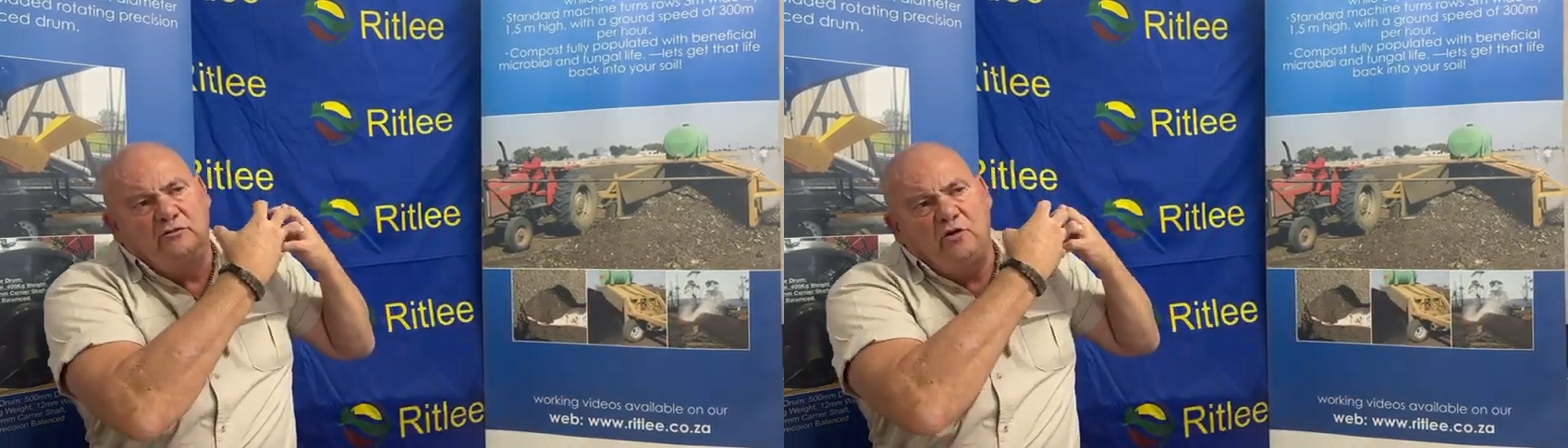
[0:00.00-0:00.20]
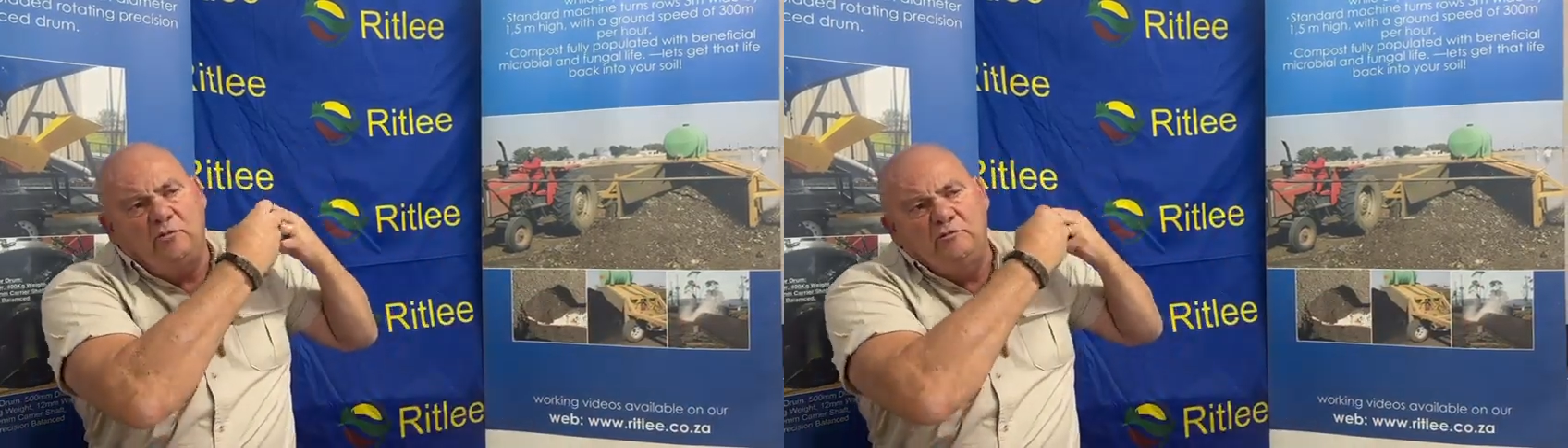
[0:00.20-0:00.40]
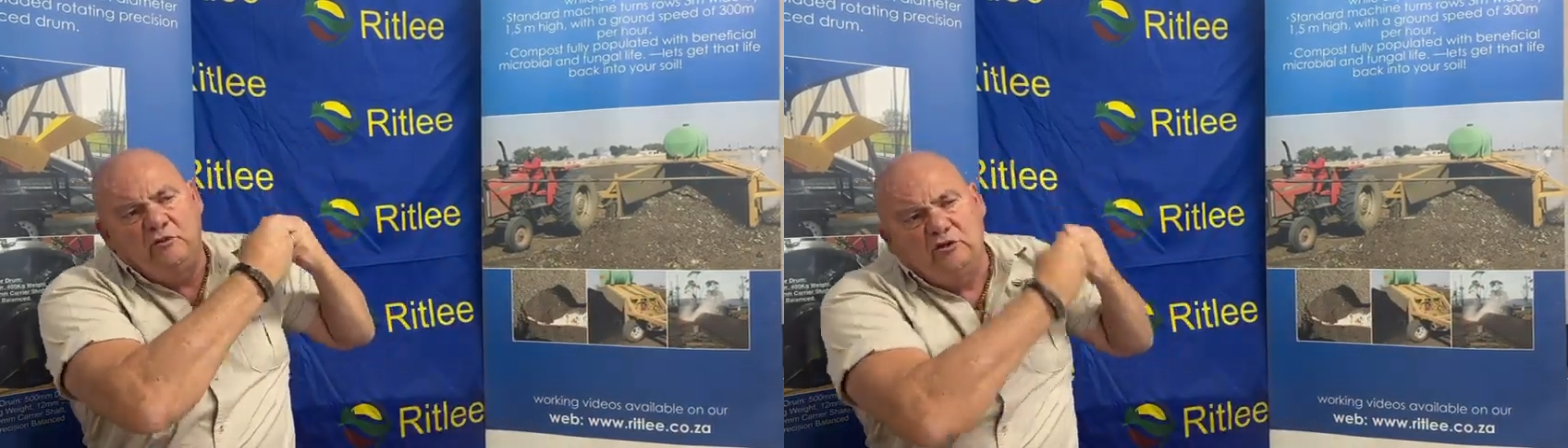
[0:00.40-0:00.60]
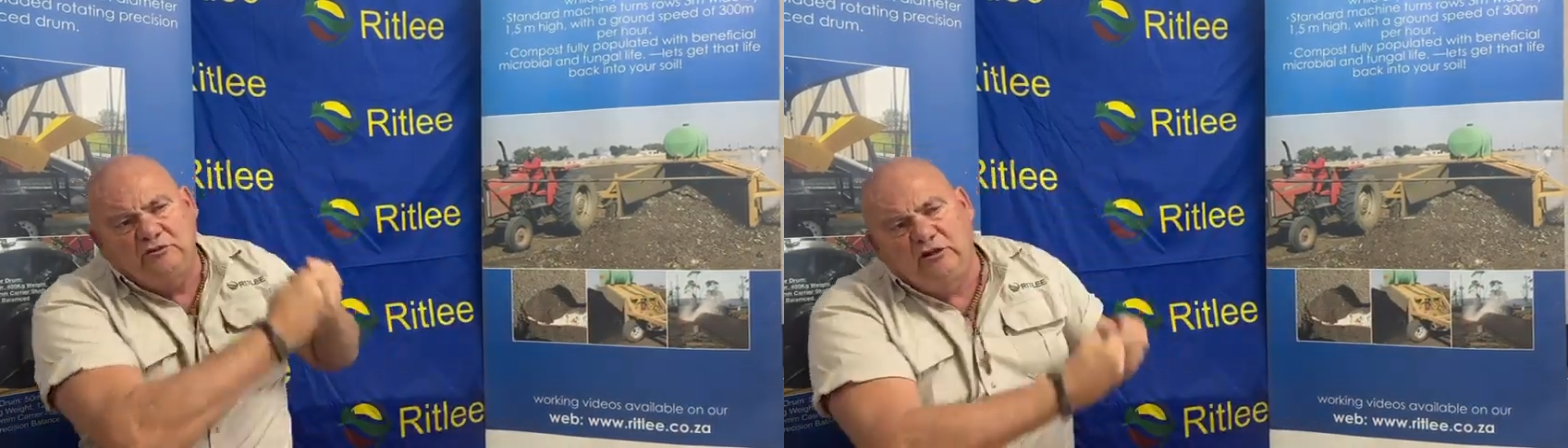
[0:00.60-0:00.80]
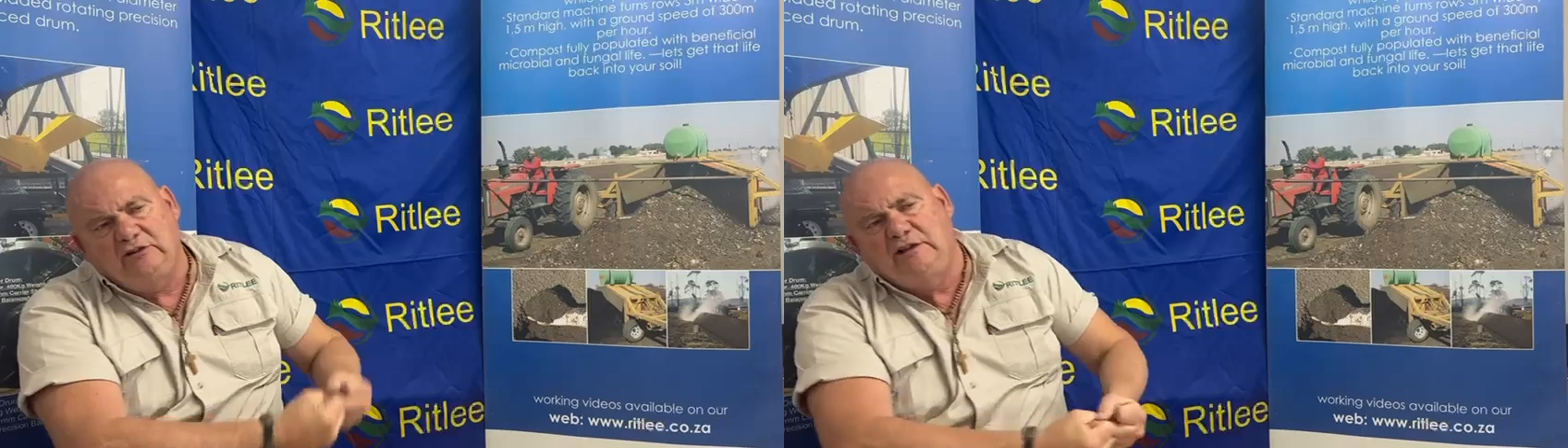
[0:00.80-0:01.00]
carbon
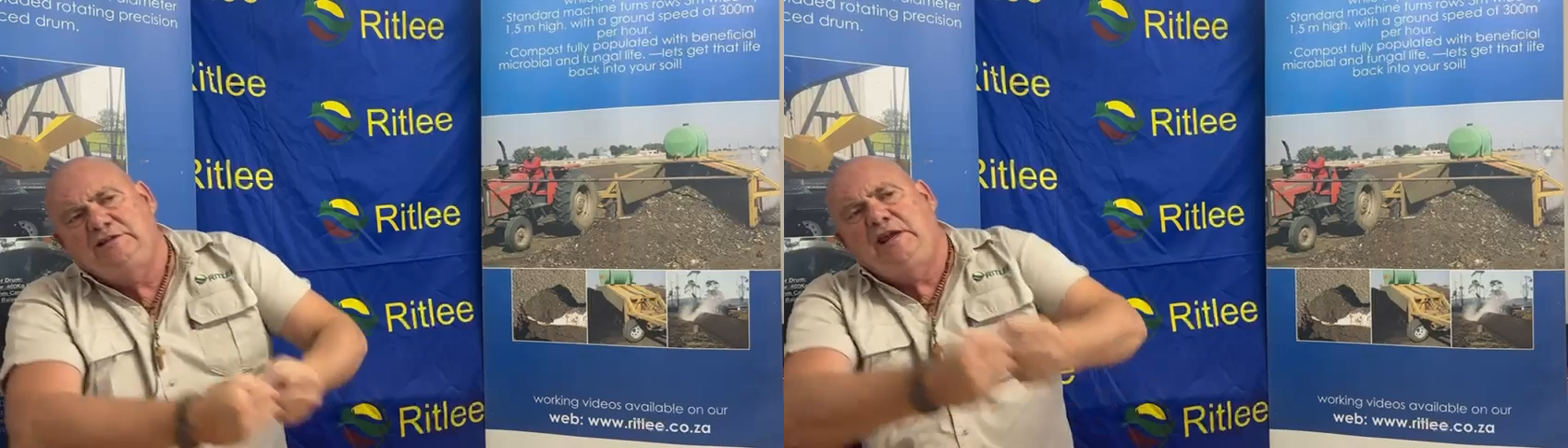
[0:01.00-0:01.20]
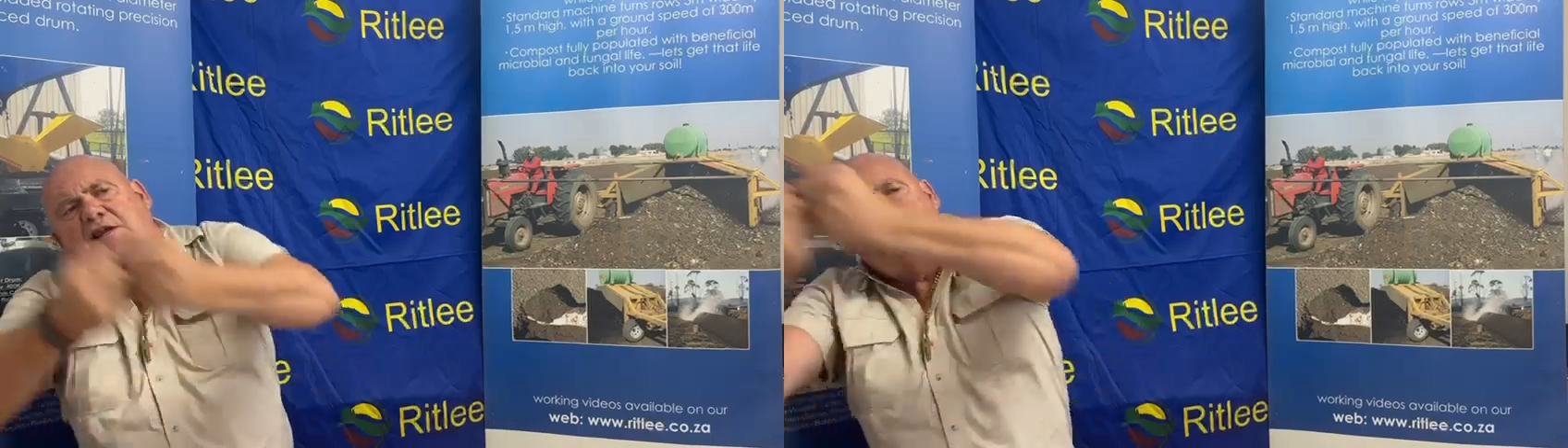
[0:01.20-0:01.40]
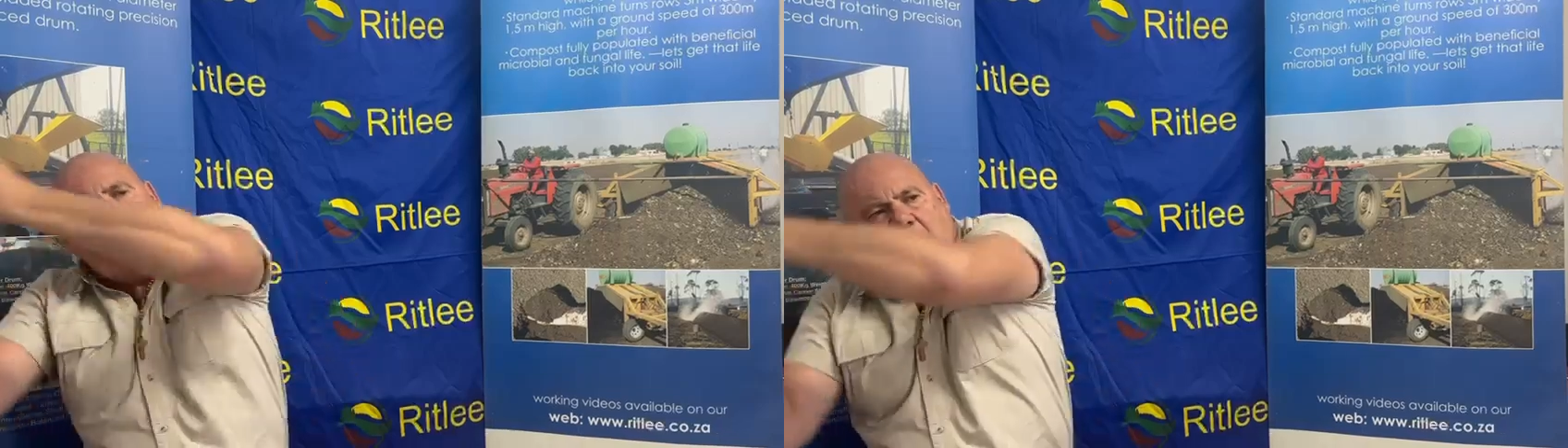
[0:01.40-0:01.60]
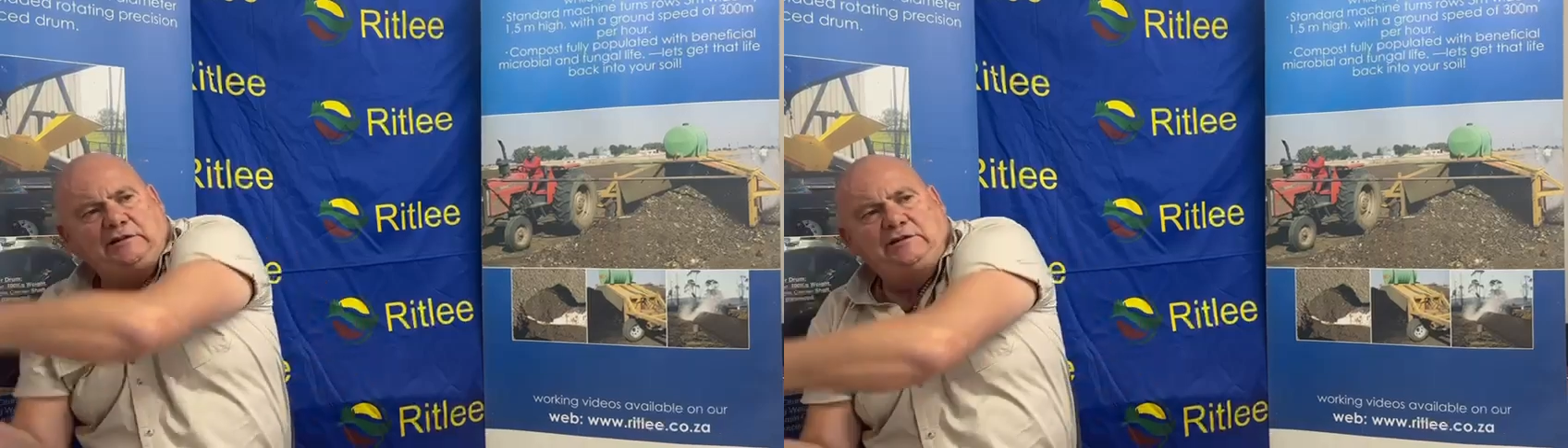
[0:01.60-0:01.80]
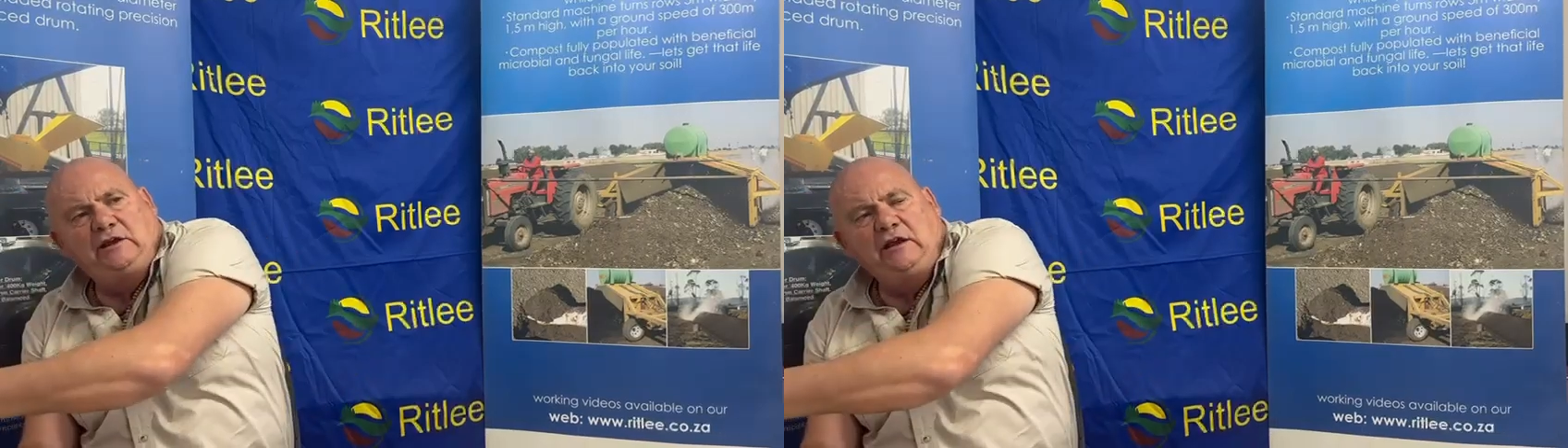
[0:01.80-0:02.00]
monoxide that's getting
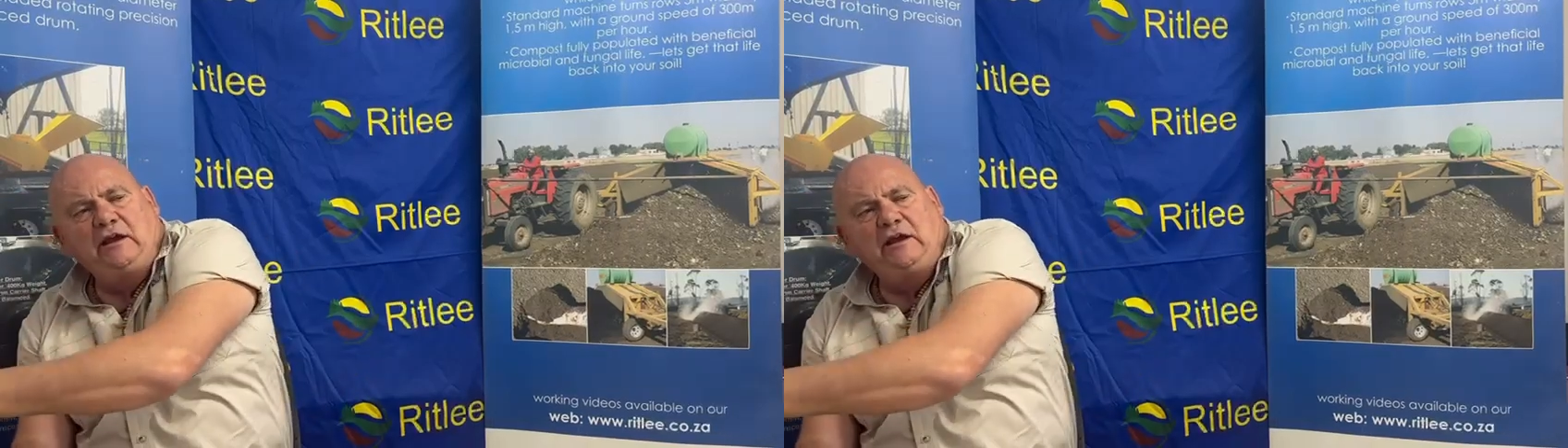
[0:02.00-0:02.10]
out,